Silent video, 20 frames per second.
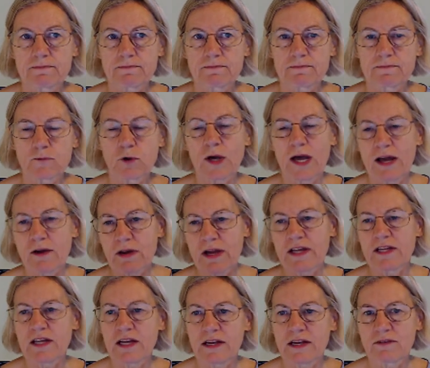
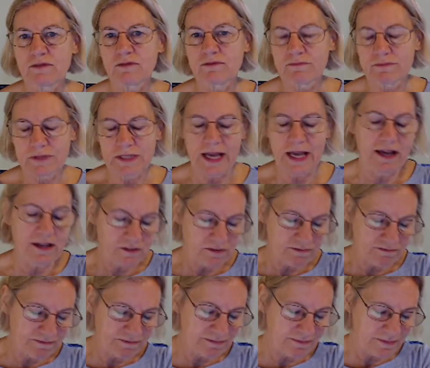
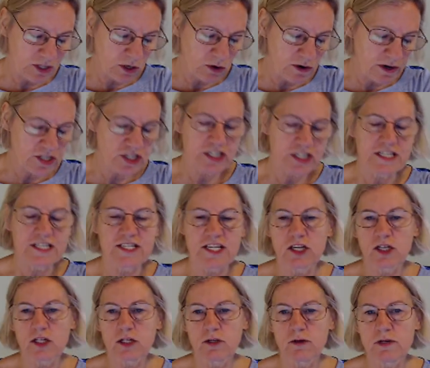The origin is
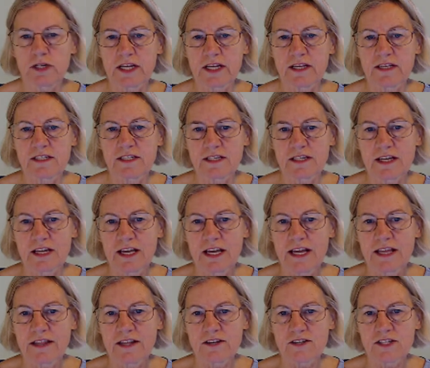included.
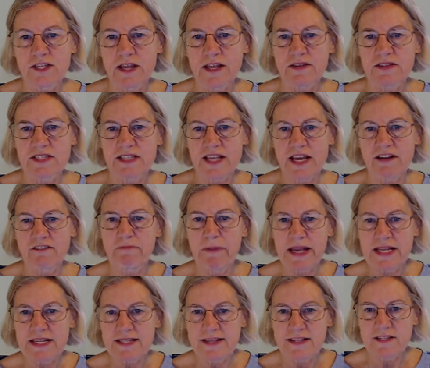There's a set of
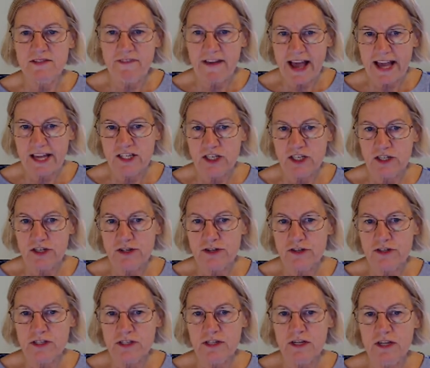basis
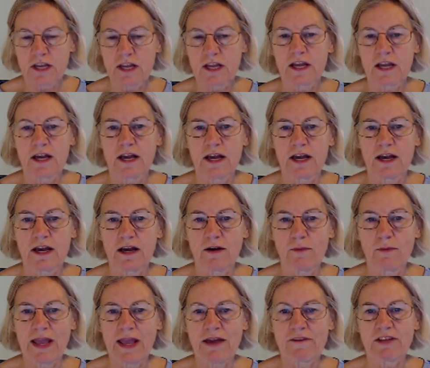vectors.
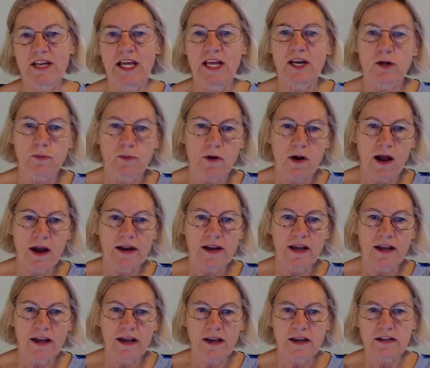We have an inner
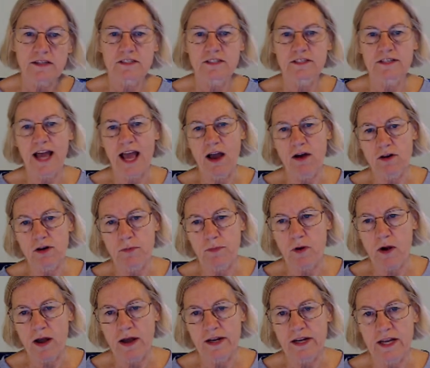product, an outer
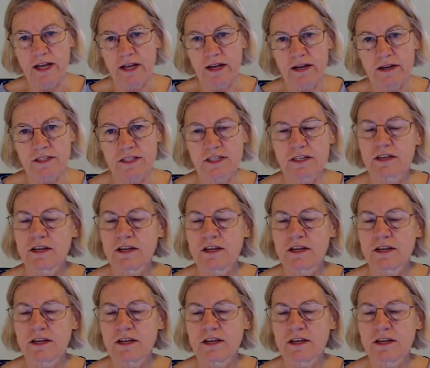product.